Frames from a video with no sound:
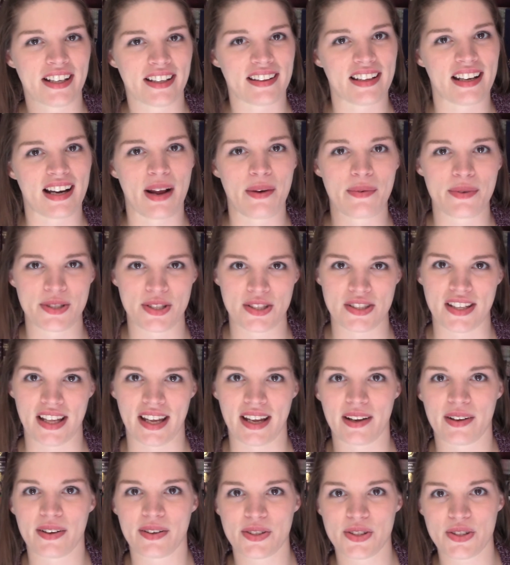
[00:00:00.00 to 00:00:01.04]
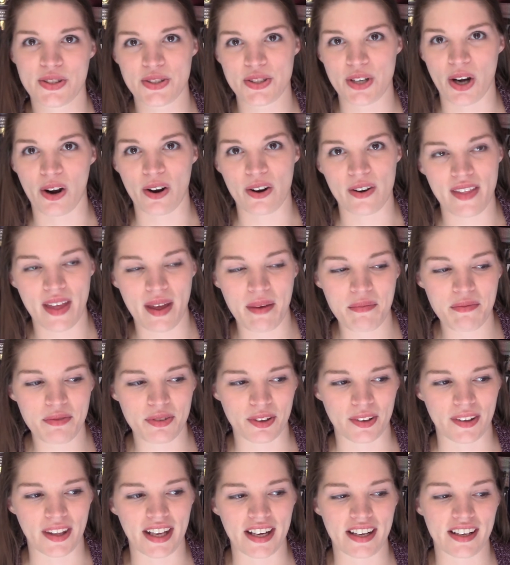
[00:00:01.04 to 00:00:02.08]
and then I would just like star them
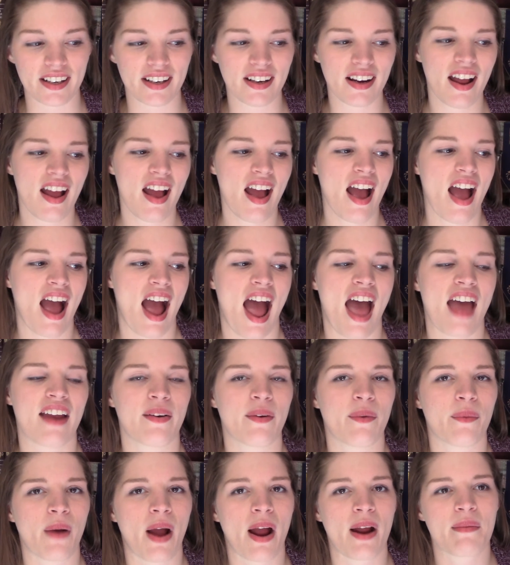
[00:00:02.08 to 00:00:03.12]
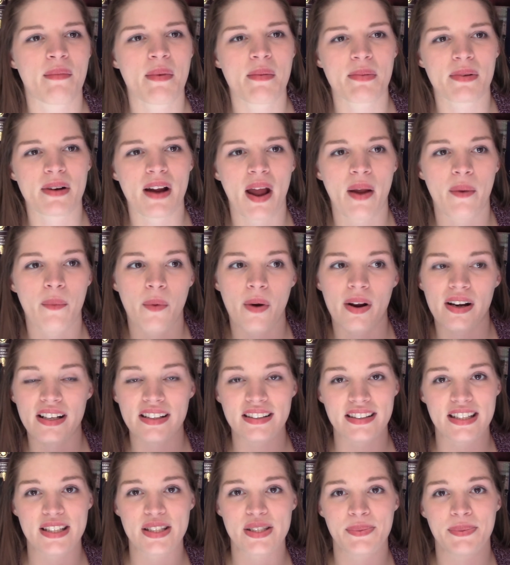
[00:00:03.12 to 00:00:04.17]
for later. And I remember I wanted these